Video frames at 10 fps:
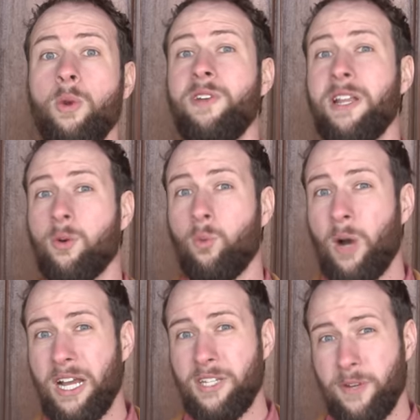We've got the
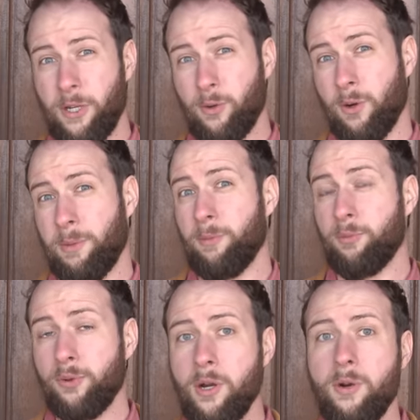Wyze Video Doorbell
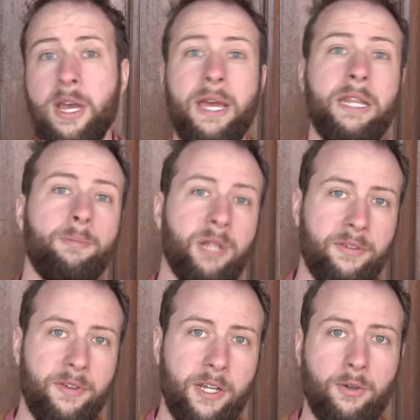Pro and the
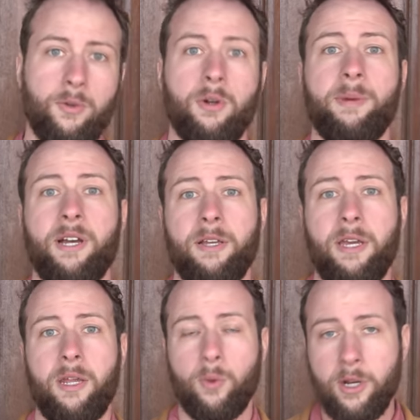Blink Video Doorbell,
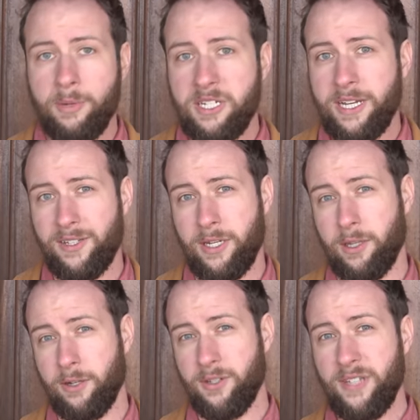and we're gonna be
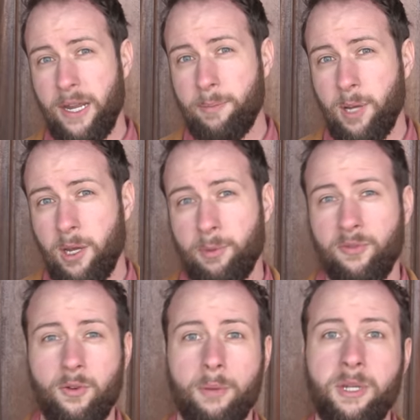testing their setup,
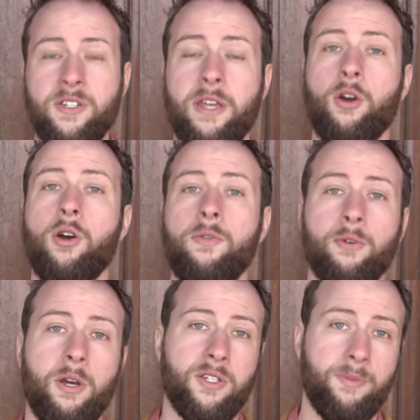performance, and
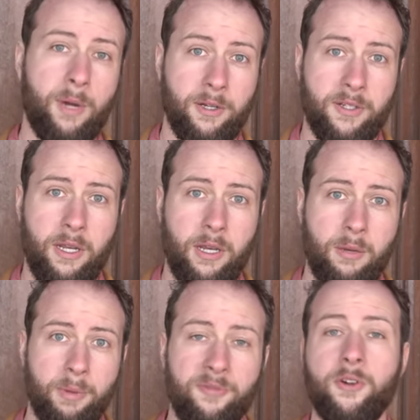overall smarts.
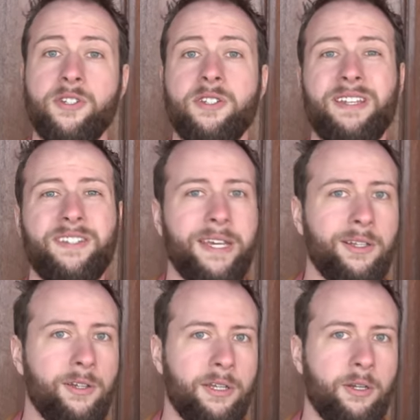But first, let's
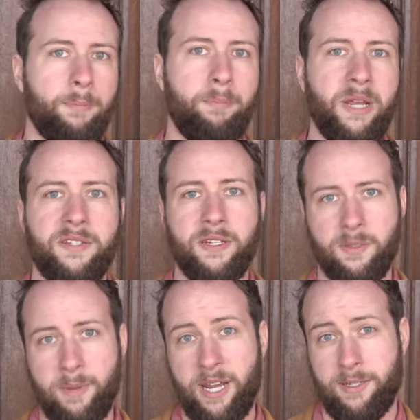take a look at their
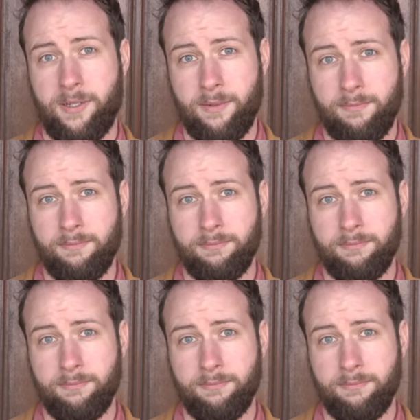basic specs.